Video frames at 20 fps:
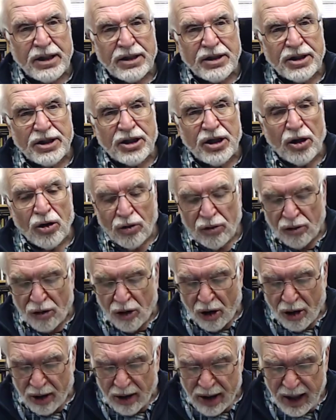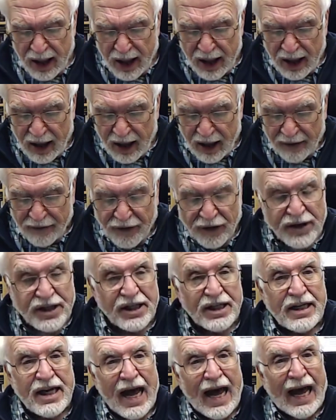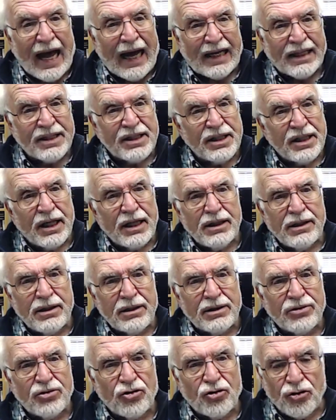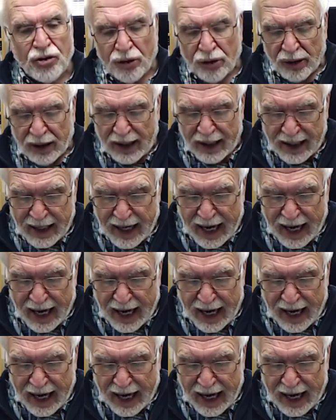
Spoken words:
still wrong if it's an accident, truly an